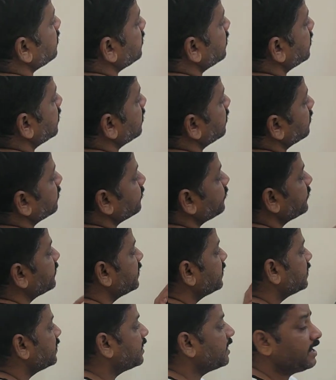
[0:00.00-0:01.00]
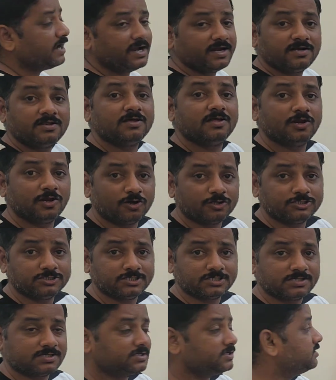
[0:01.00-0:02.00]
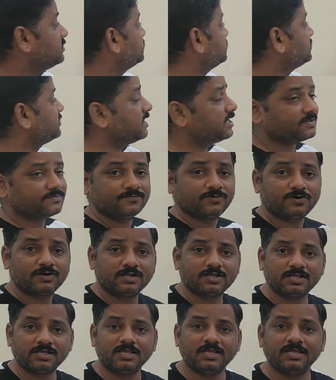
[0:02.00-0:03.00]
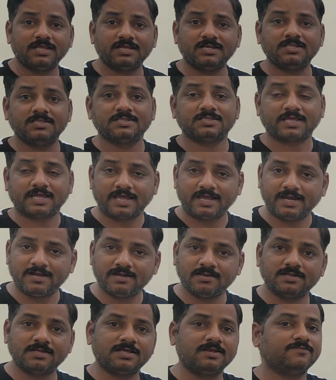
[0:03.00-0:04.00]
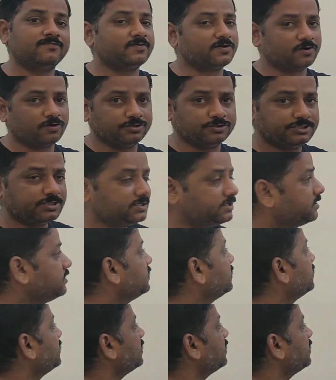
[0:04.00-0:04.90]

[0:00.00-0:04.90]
N. AND logic, it stands for AN is AND, L for logic.